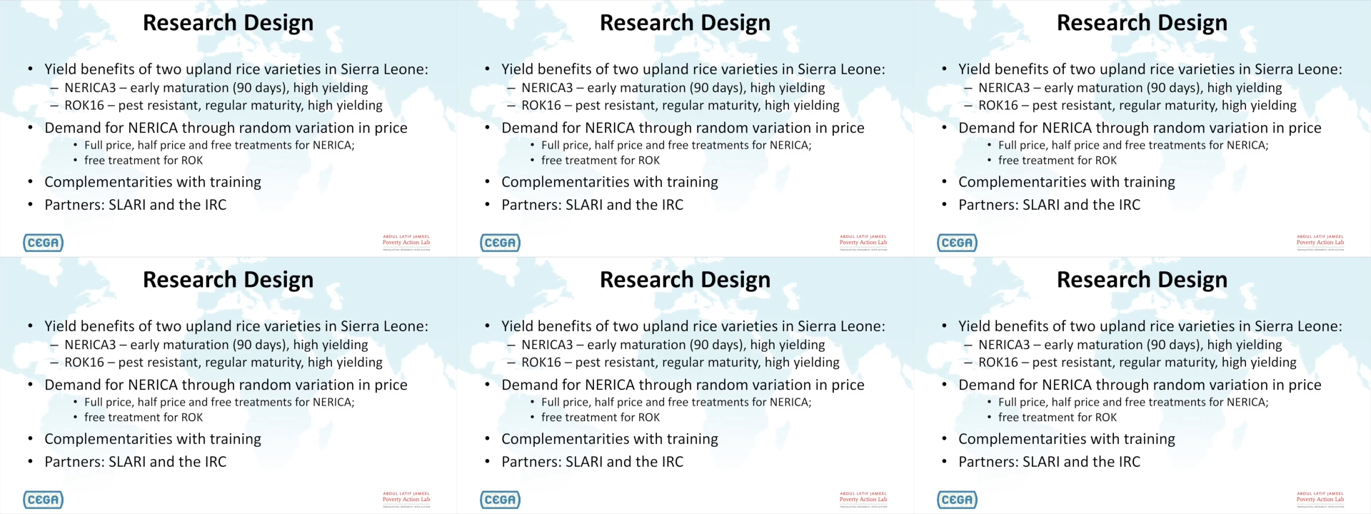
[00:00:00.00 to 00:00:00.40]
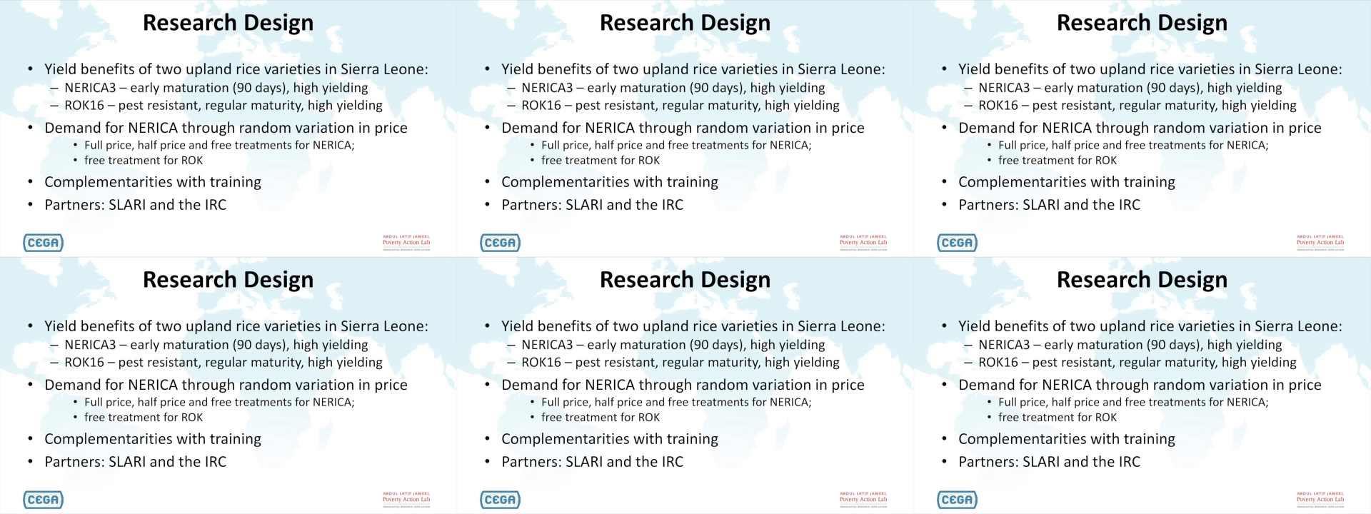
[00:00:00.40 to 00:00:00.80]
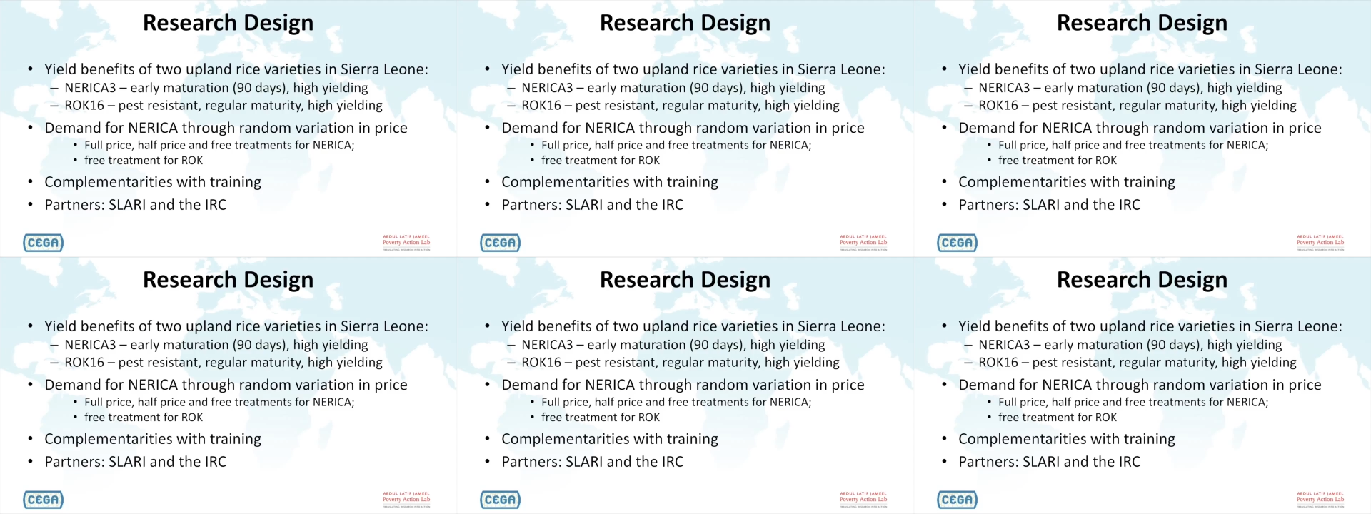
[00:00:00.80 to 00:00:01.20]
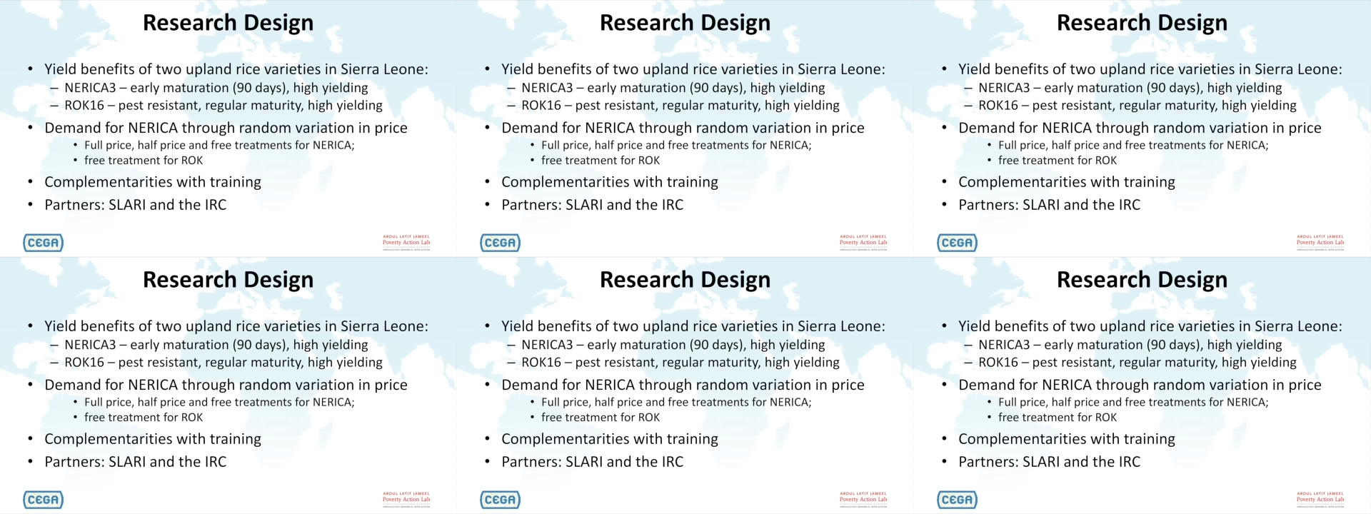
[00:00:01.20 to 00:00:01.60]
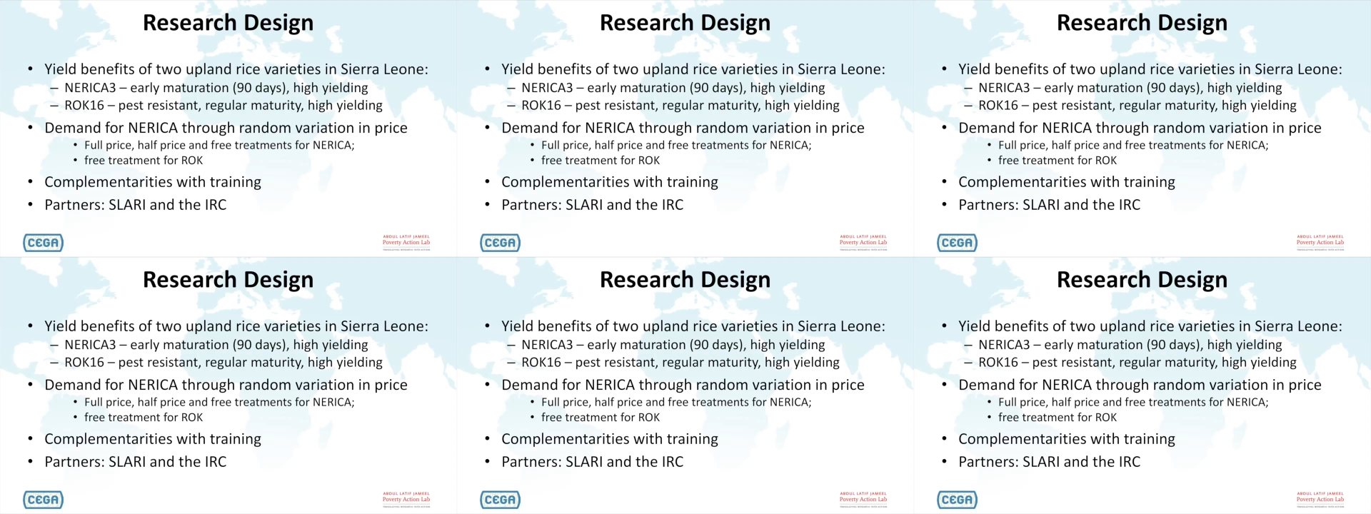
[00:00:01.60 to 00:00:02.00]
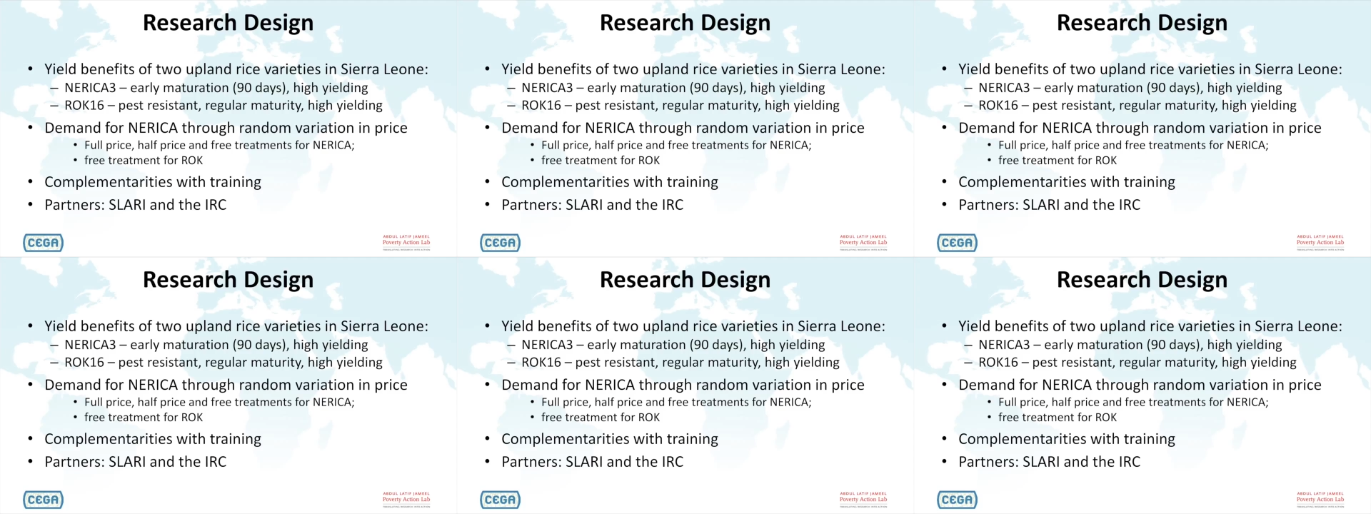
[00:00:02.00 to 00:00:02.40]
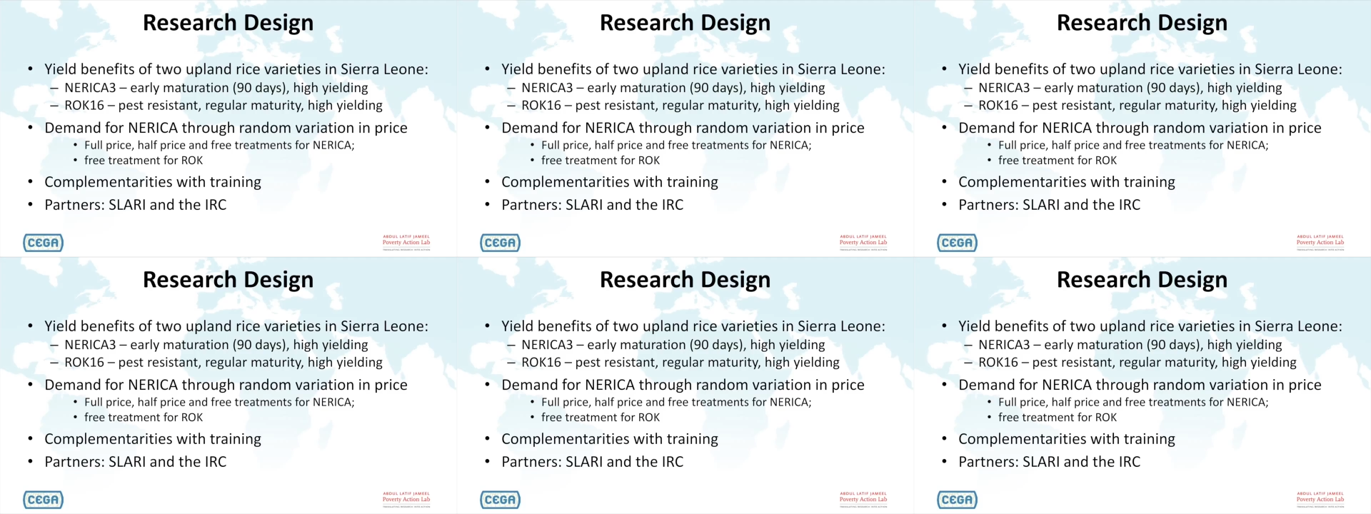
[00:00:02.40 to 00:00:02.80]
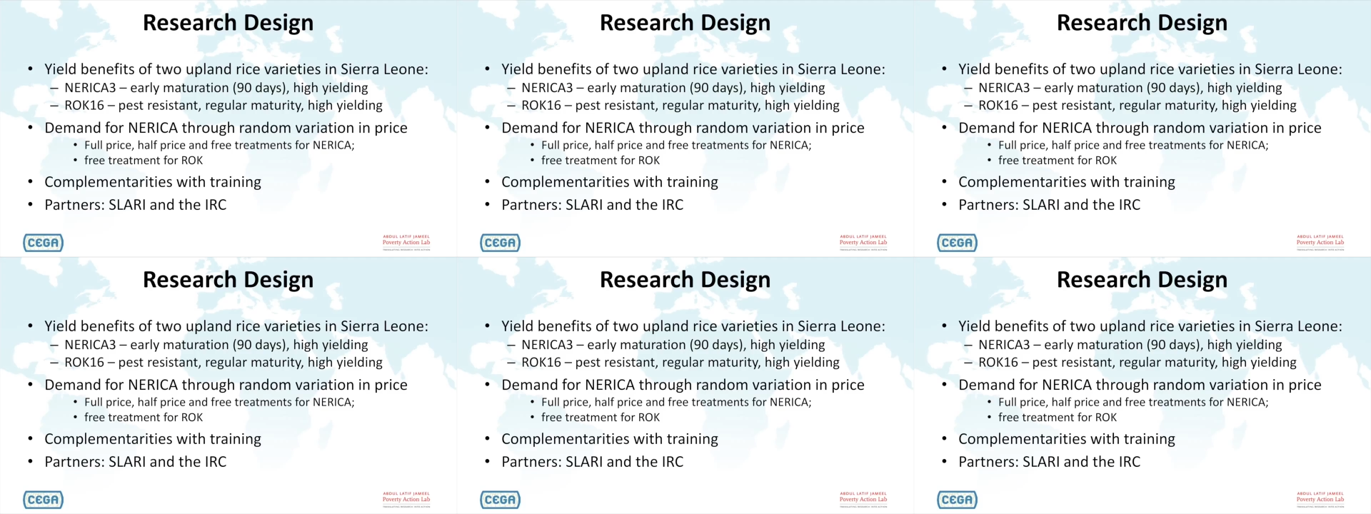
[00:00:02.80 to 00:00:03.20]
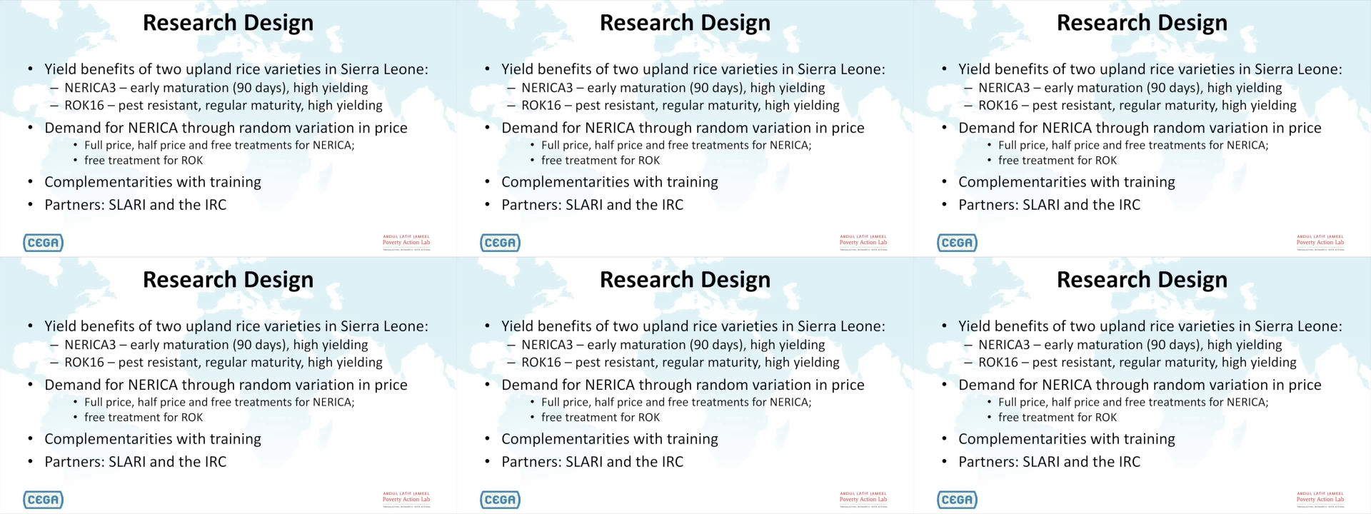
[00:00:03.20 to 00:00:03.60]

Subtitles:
No face is visible, so there are no lips to read.